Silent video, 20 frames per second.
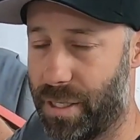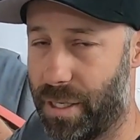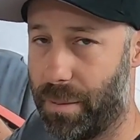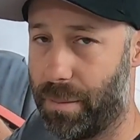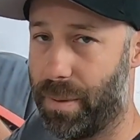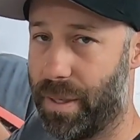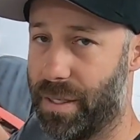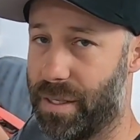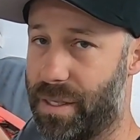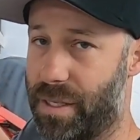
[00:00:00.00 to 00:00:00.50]
It
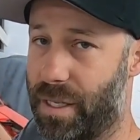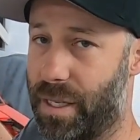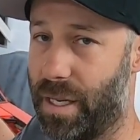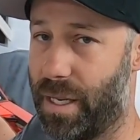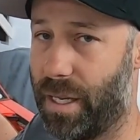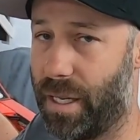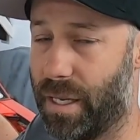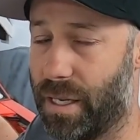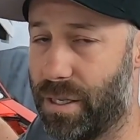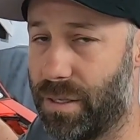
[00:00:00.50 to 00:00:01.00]
had been
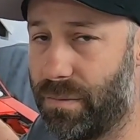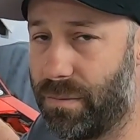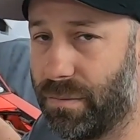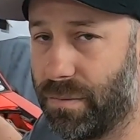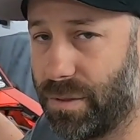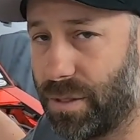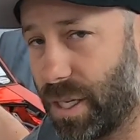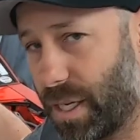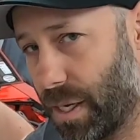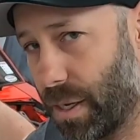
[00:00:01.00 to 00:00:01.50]
sitting in a
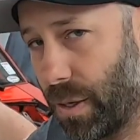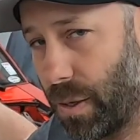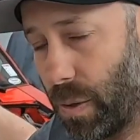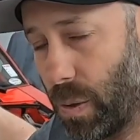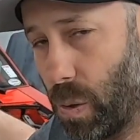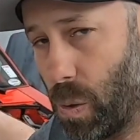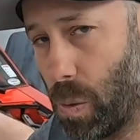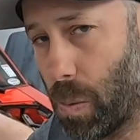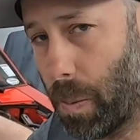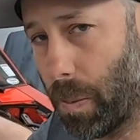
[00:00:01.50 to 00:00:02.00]
chicken
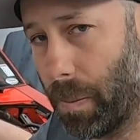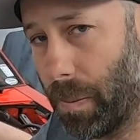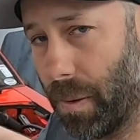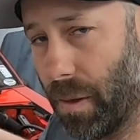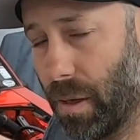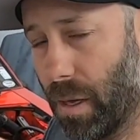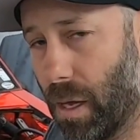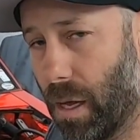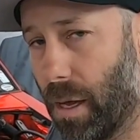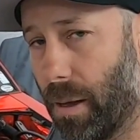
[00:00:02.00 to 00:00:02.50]
coop
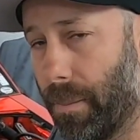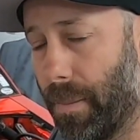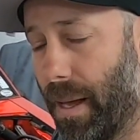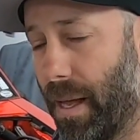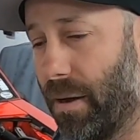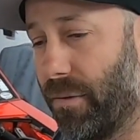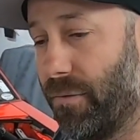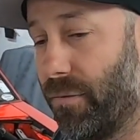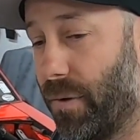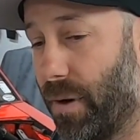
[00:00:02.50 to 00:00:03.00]

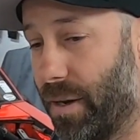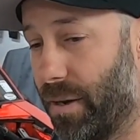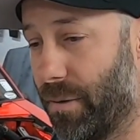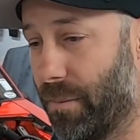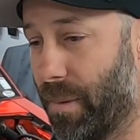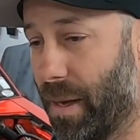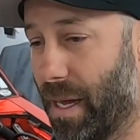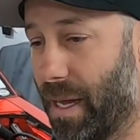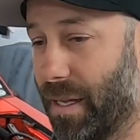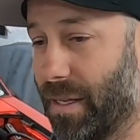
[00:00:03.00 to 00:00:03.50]
at a friend
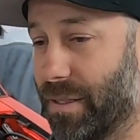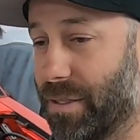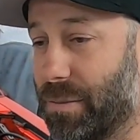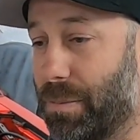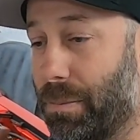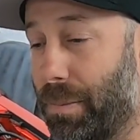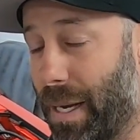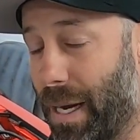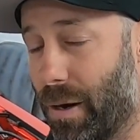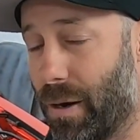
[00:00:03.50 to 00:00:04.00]
of mine's
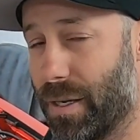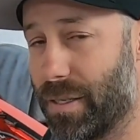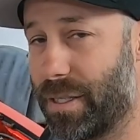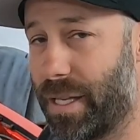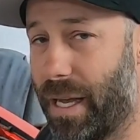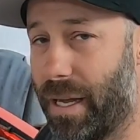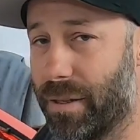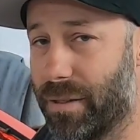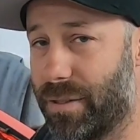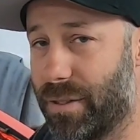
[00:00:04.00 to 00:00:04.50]
parents'
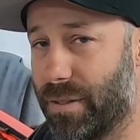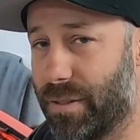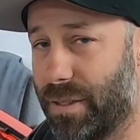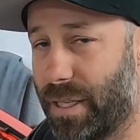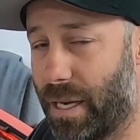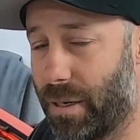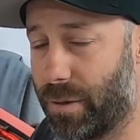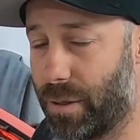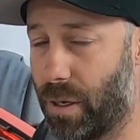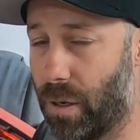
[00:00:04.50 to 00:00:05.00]
house in
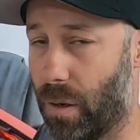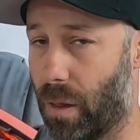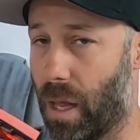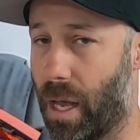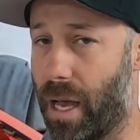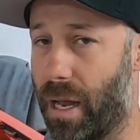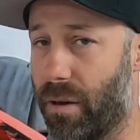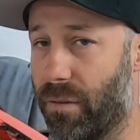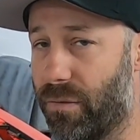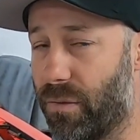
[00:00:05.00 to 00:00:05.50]
South
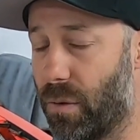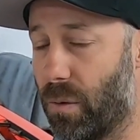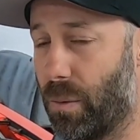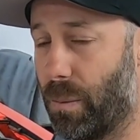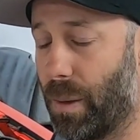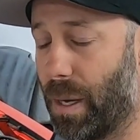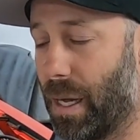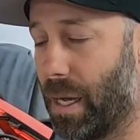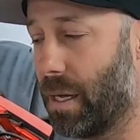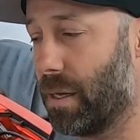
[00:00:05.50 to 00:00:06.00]
Carolina for a
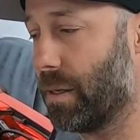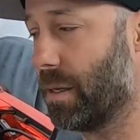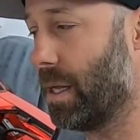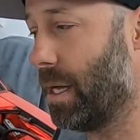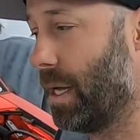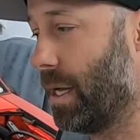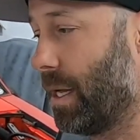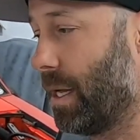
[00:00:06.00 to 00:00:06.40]
while.